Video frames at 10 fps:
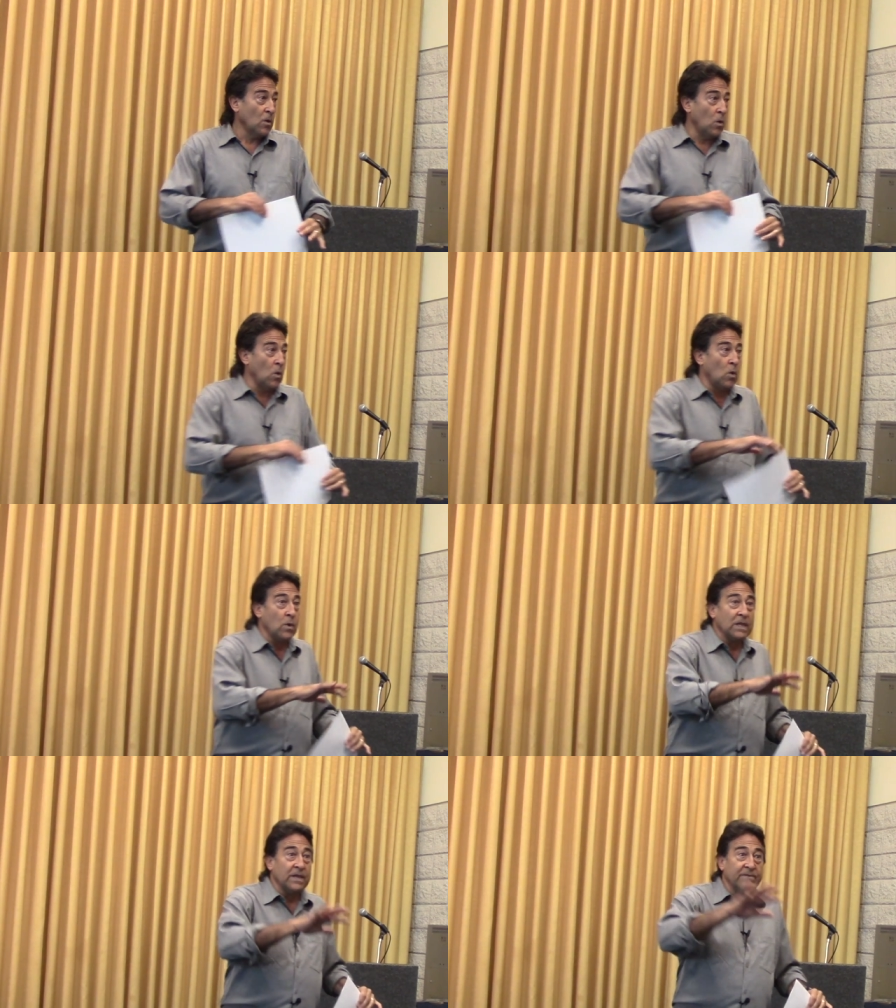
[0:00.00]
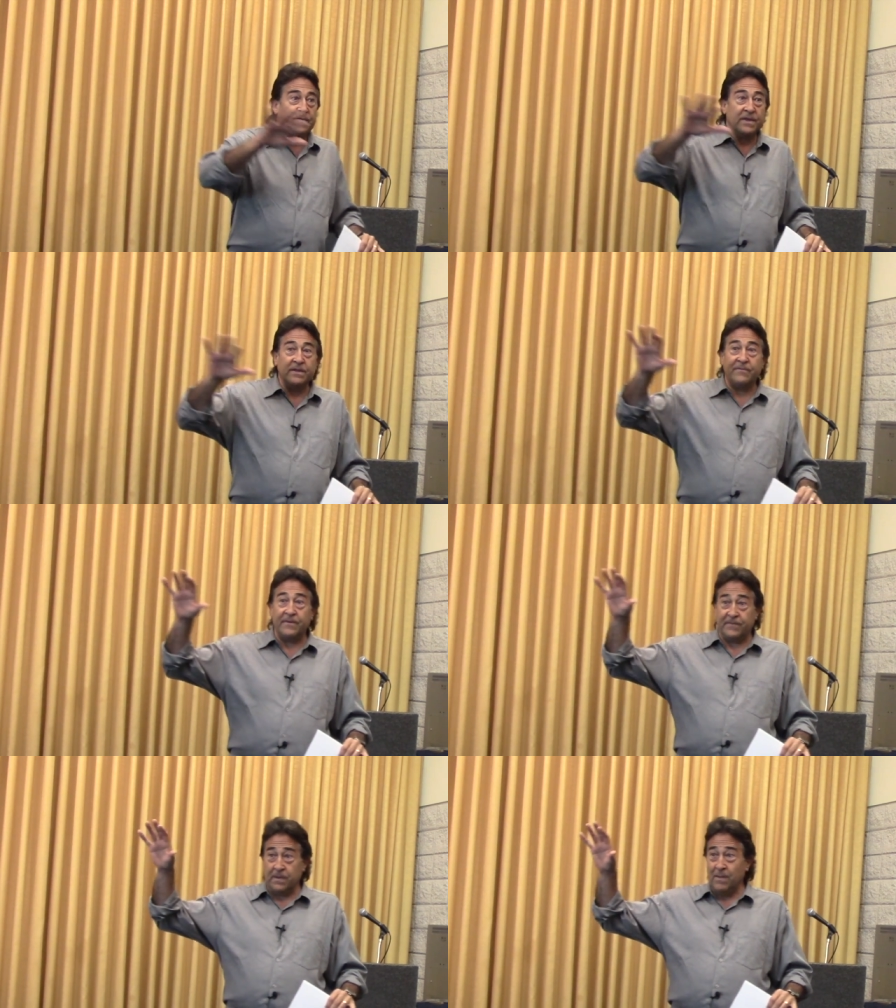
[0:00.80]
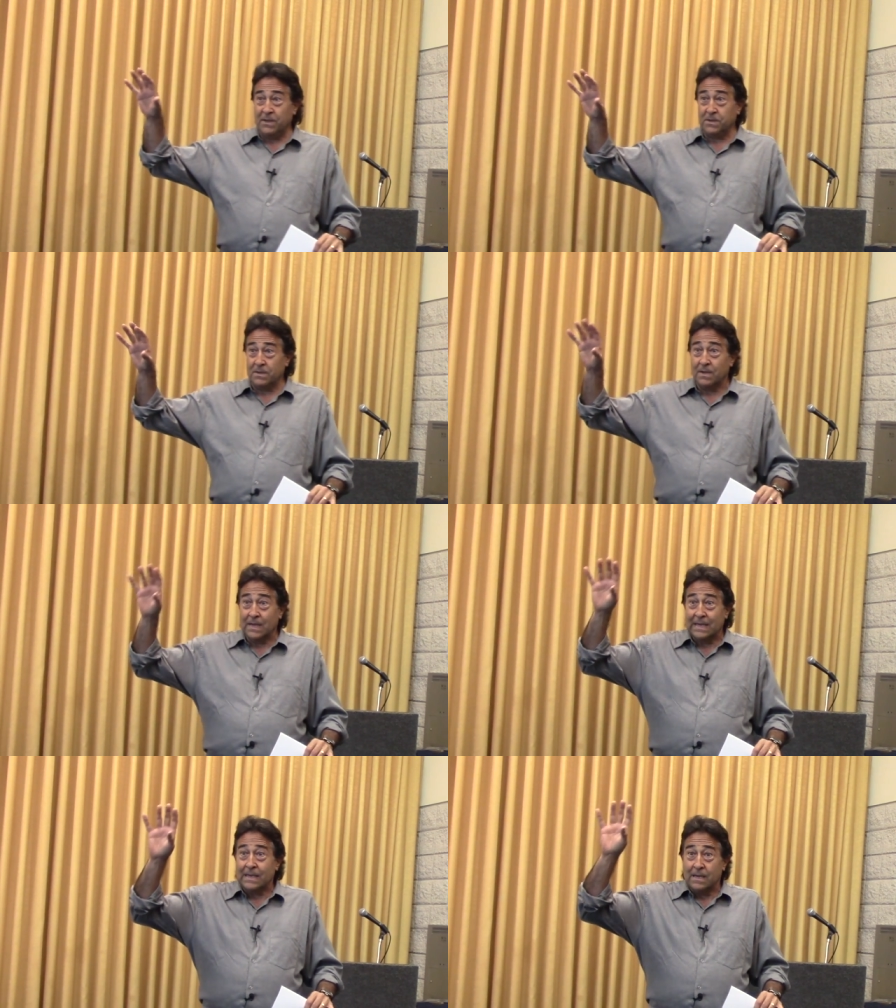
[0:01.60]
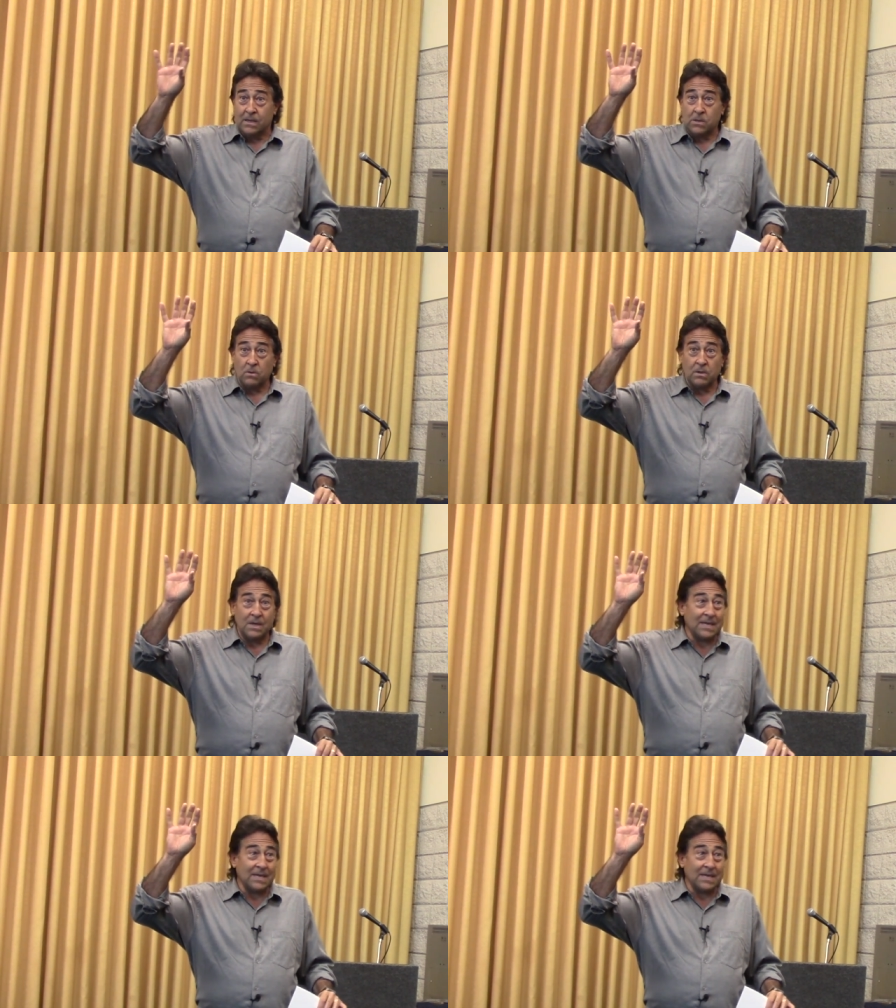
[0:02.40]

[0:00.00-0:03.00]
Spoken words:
or we live in the fifth dimension. So does